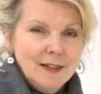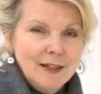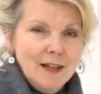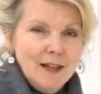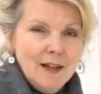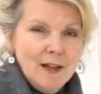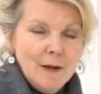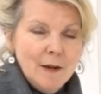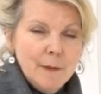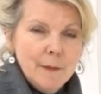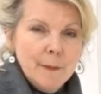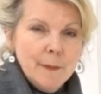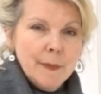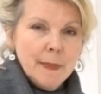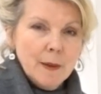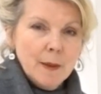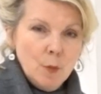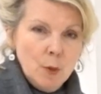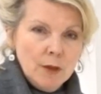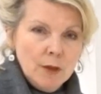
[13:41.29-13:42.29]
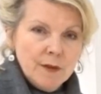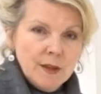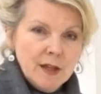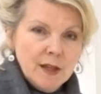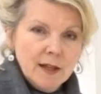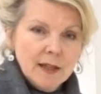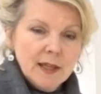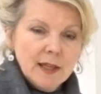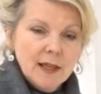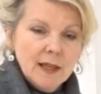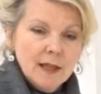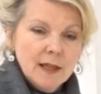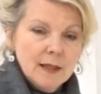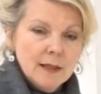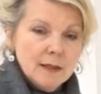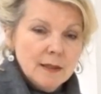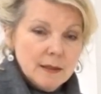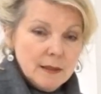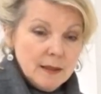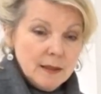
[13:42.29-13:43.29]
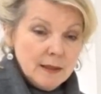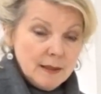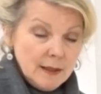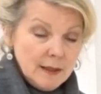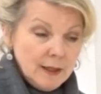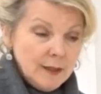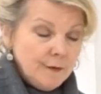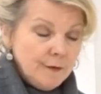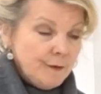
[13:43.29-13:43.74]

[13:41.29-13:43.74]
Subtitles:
one of the IKEA design